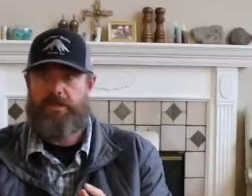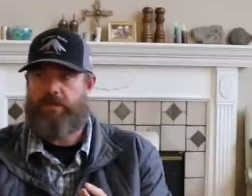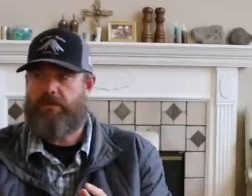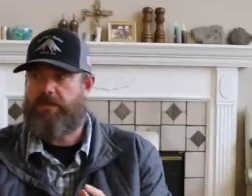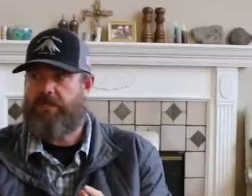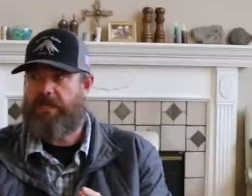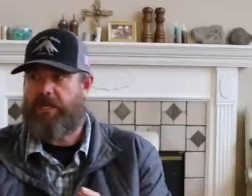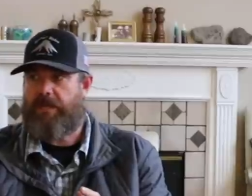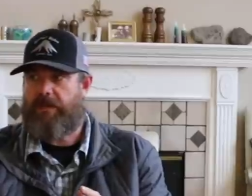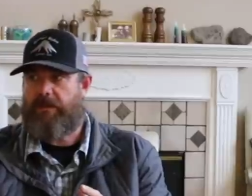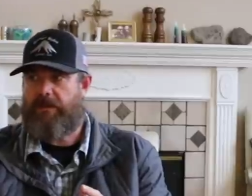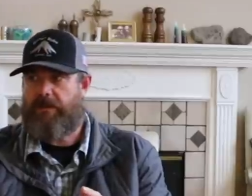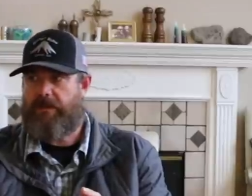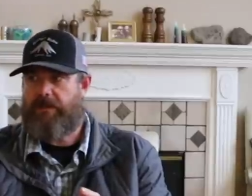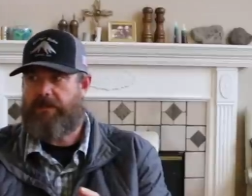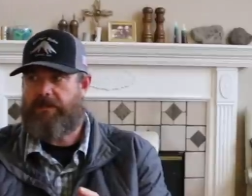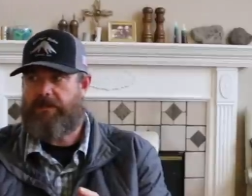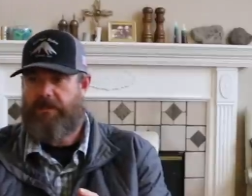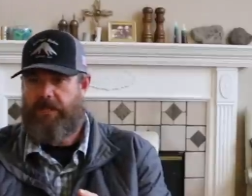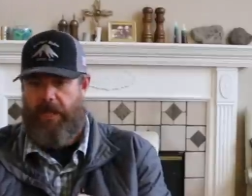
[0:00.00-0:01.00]
use out of
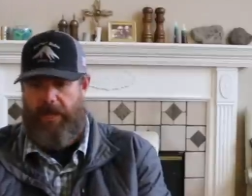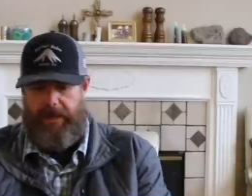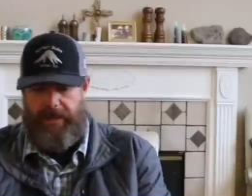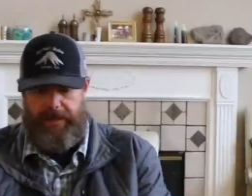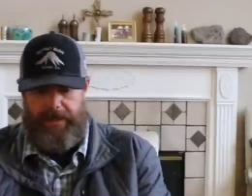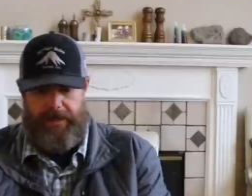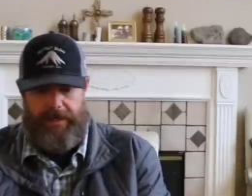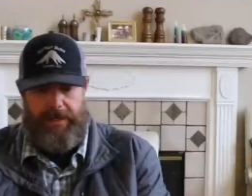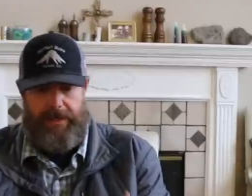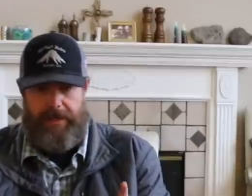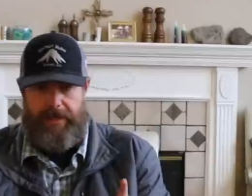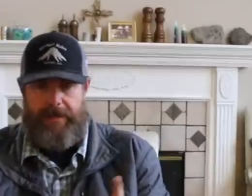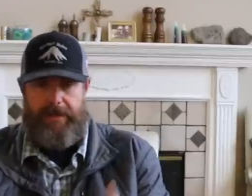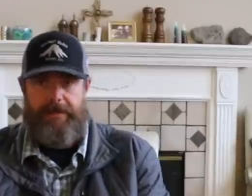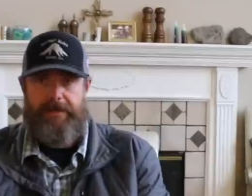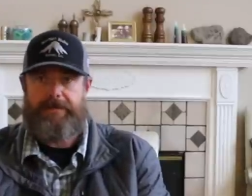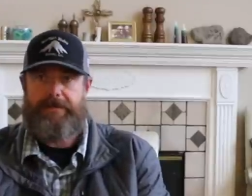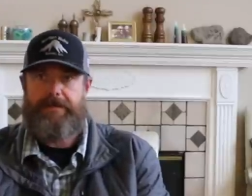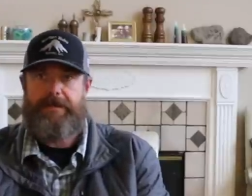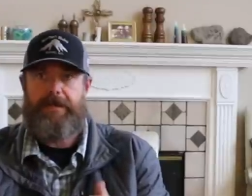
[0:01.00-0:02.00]
this, and I
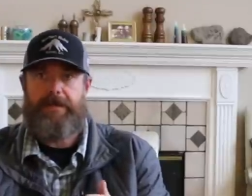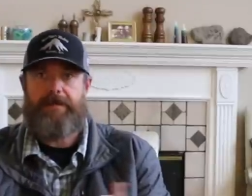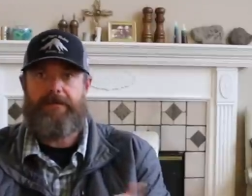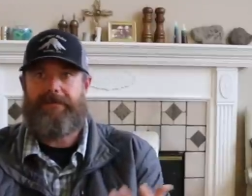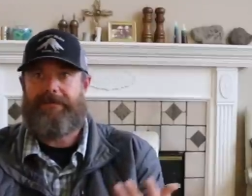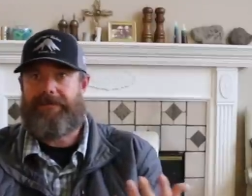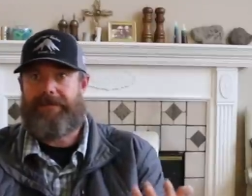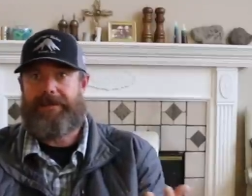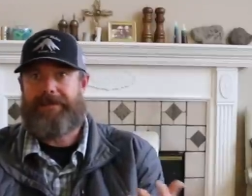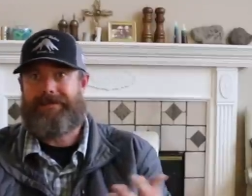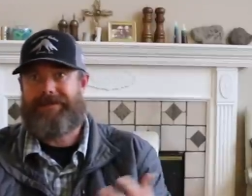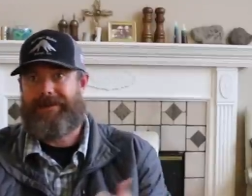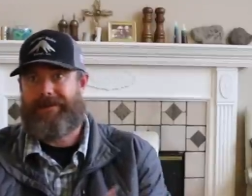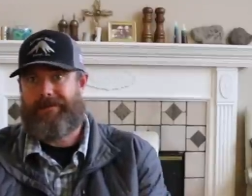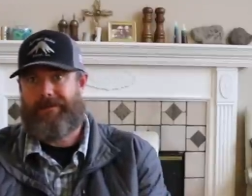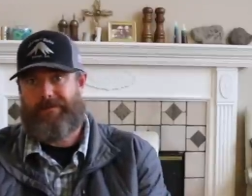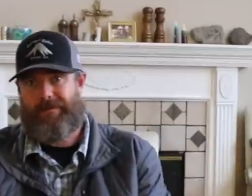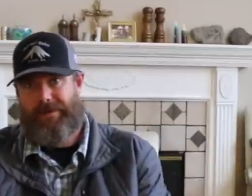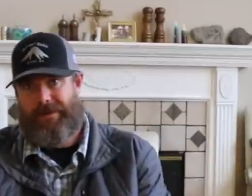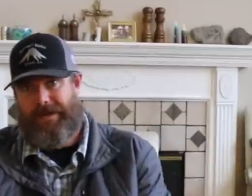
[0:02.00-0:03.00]
didn't see anything like that
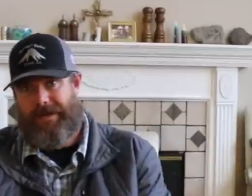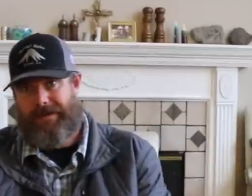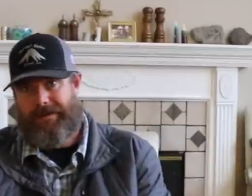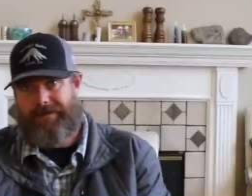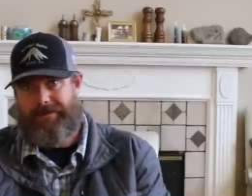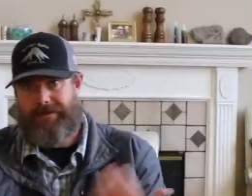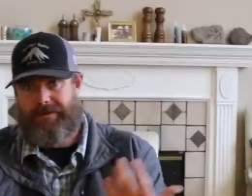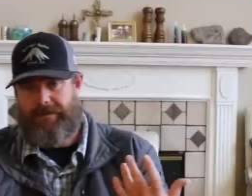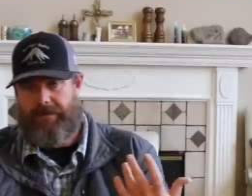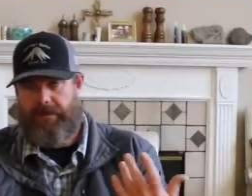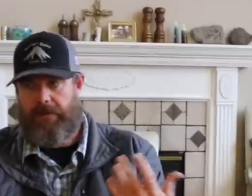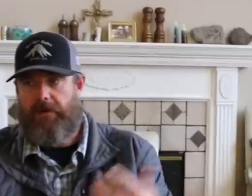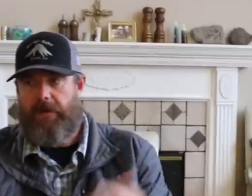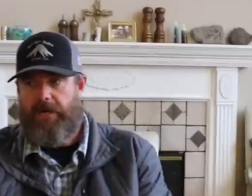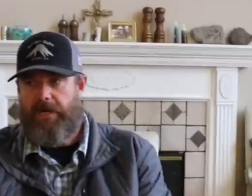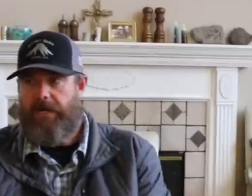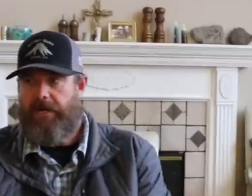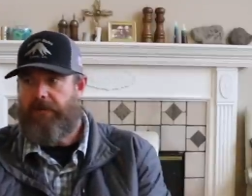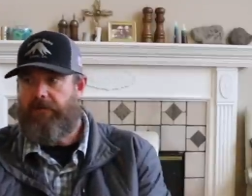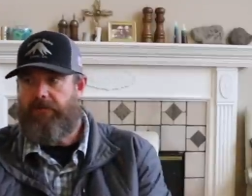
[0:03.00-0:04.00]
in the box, so
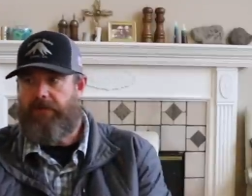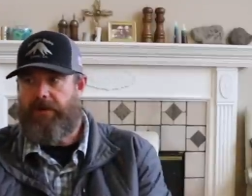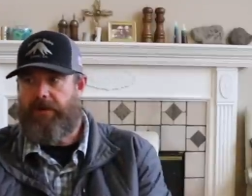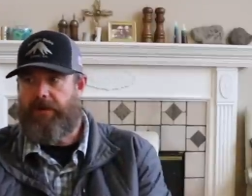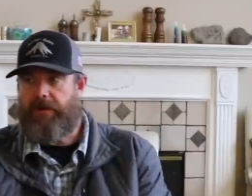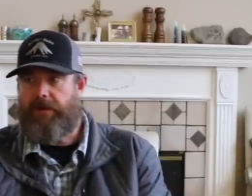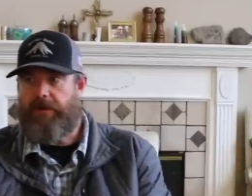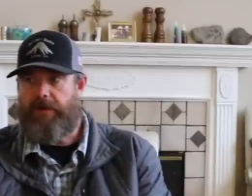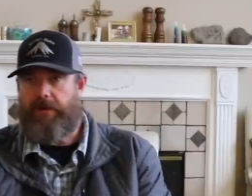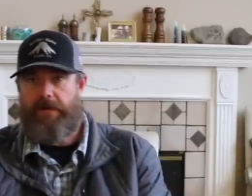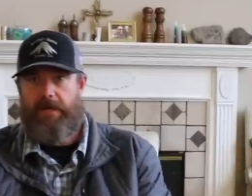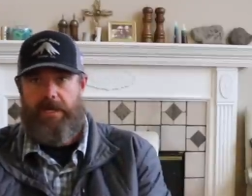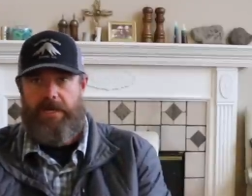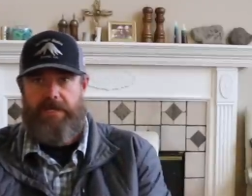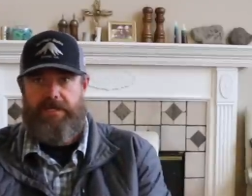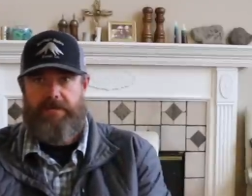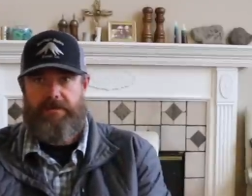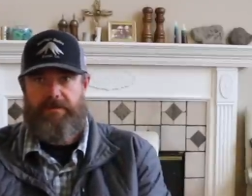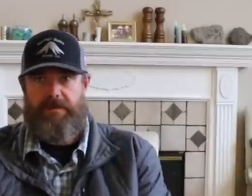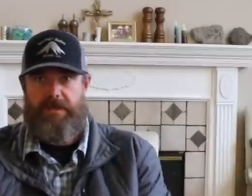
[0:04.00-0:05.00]
figured
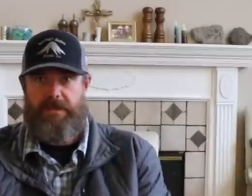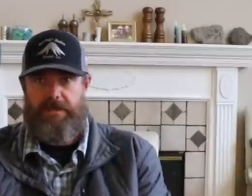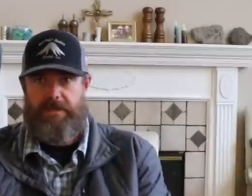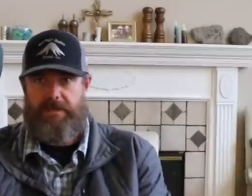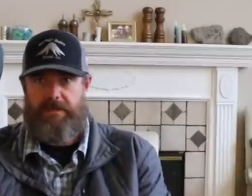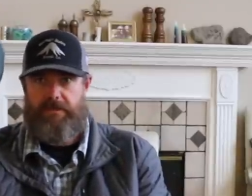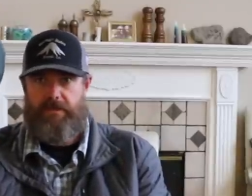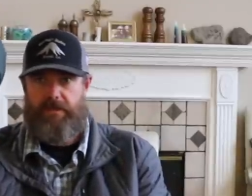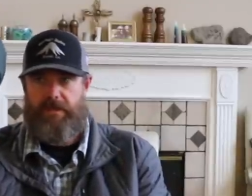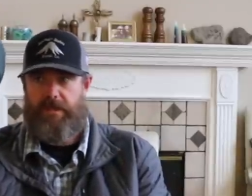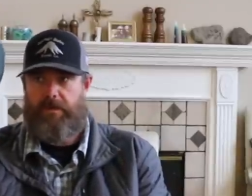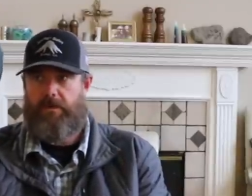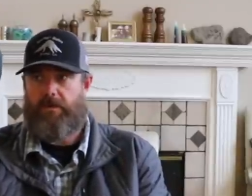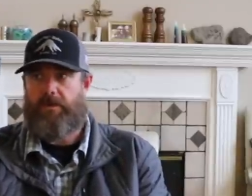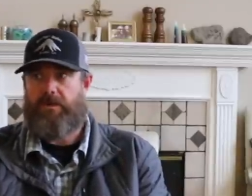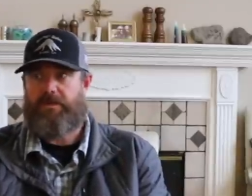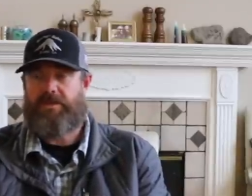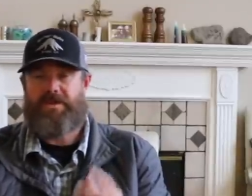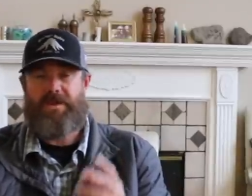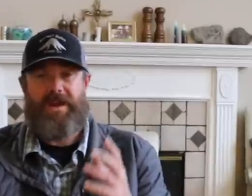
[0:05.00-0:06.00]
something like this would be
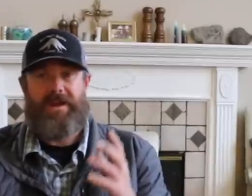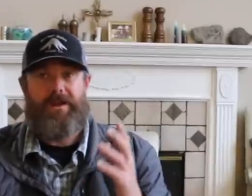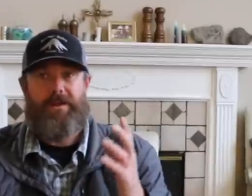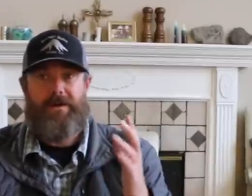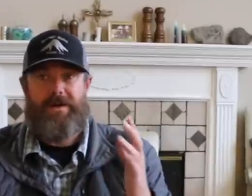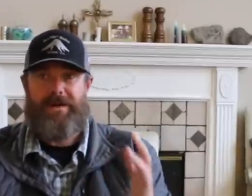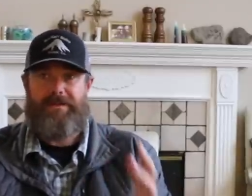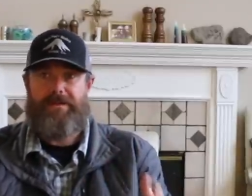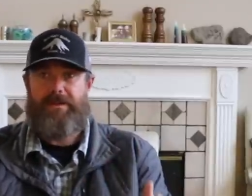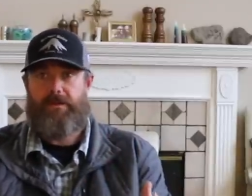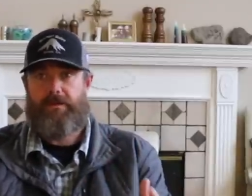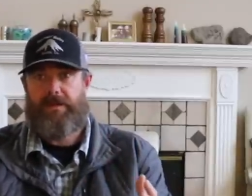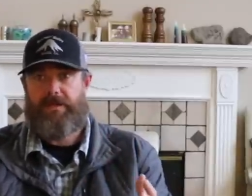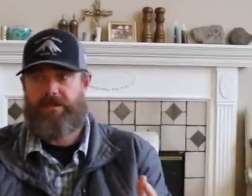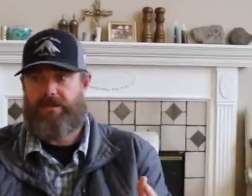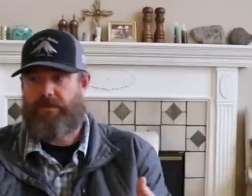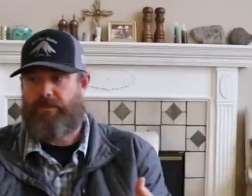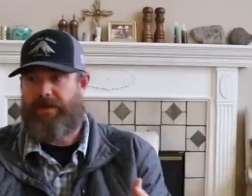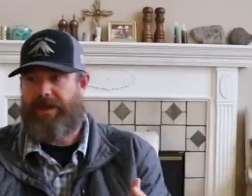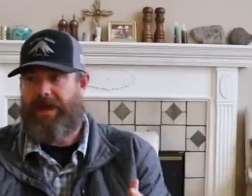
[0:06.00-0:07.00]
cool. Sorry I don't have the
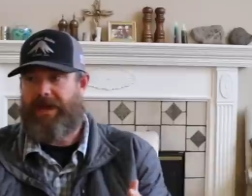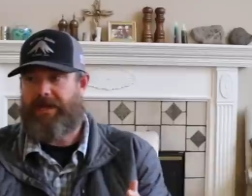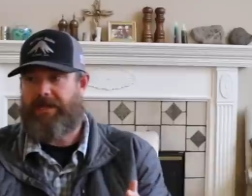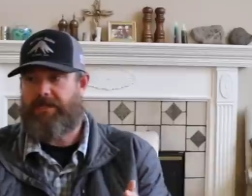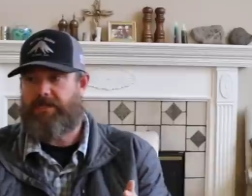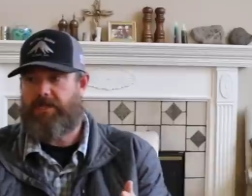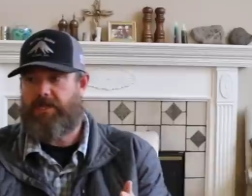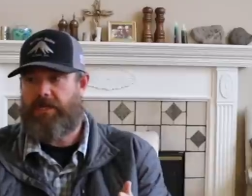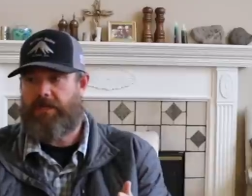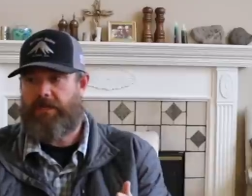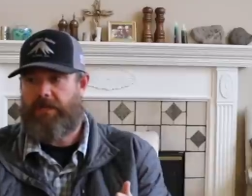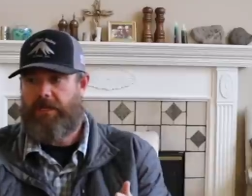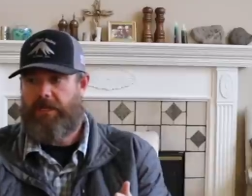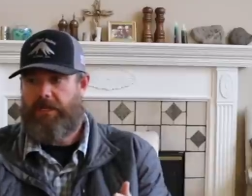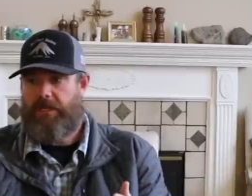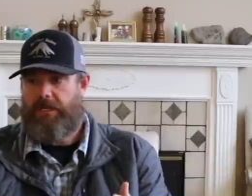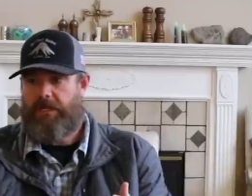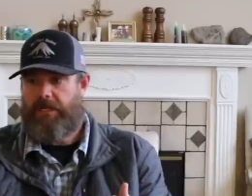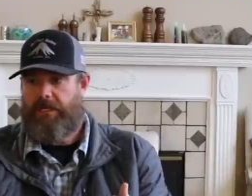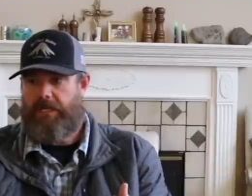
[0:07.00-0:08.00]
original packaging.
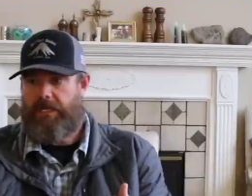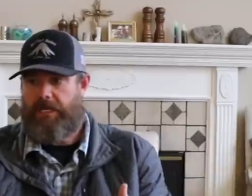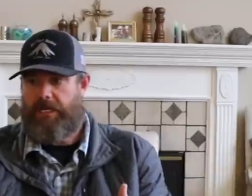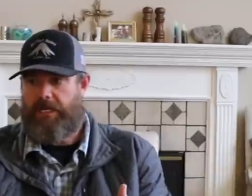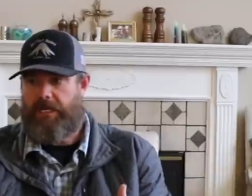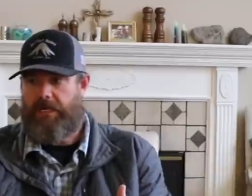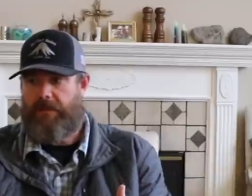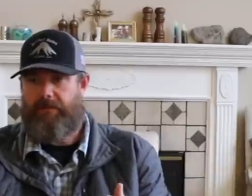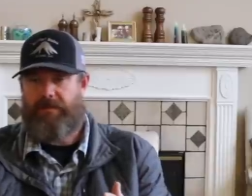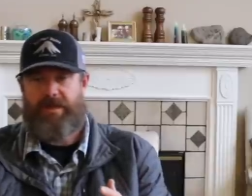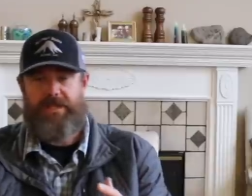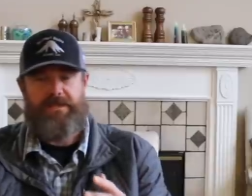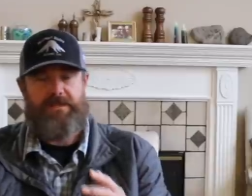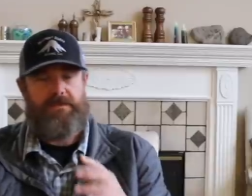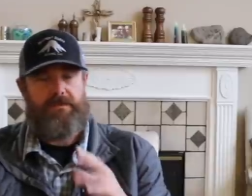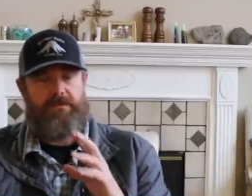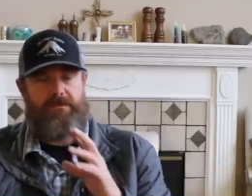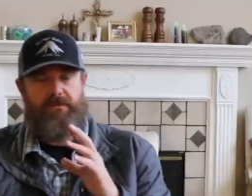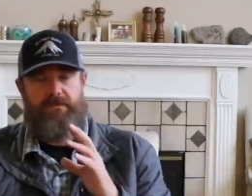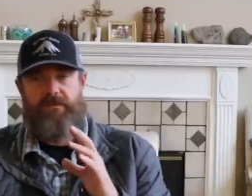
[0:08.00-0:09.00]

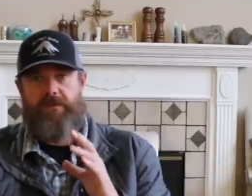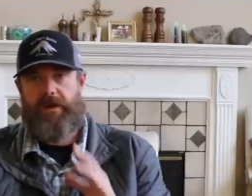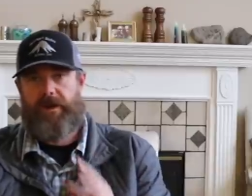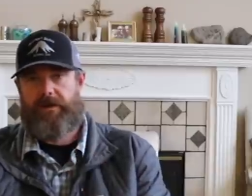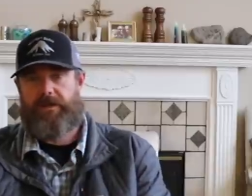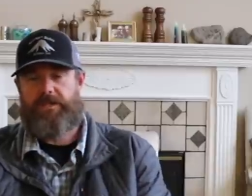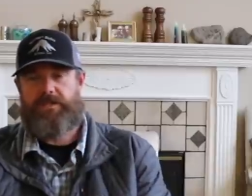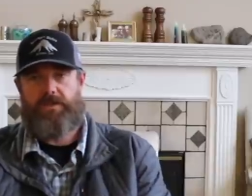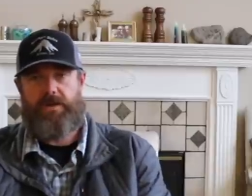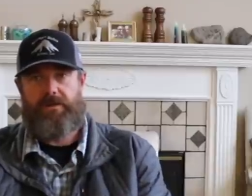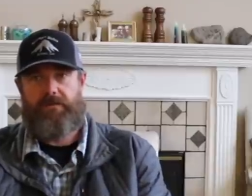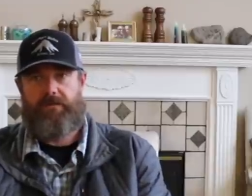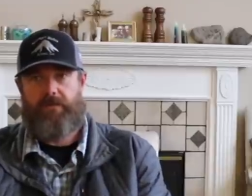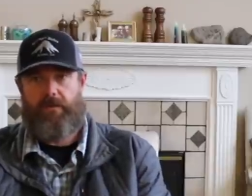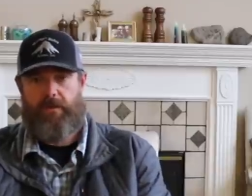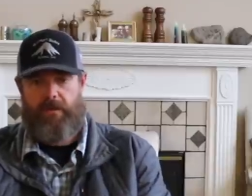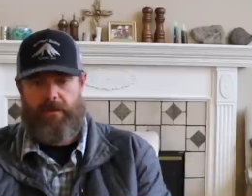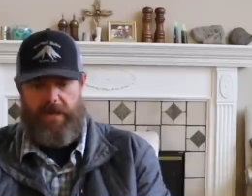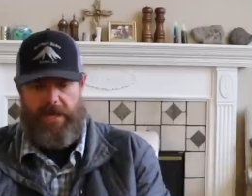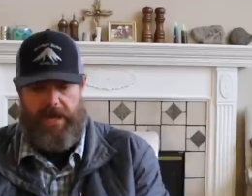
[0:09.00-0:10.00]
It's very
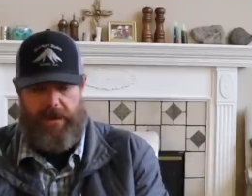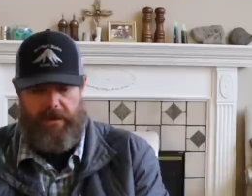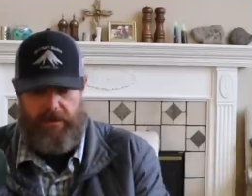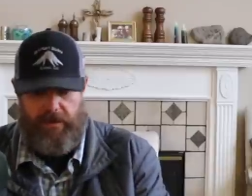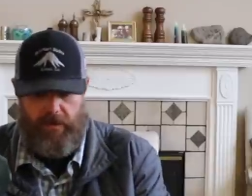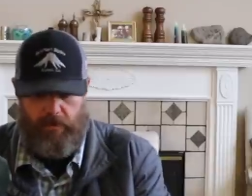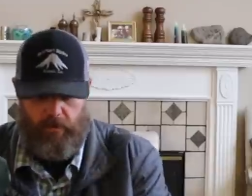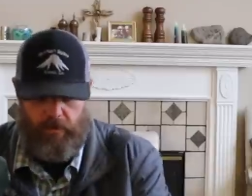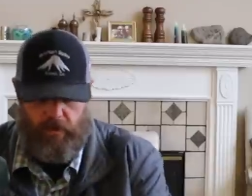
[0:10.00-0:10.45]
straightforward how you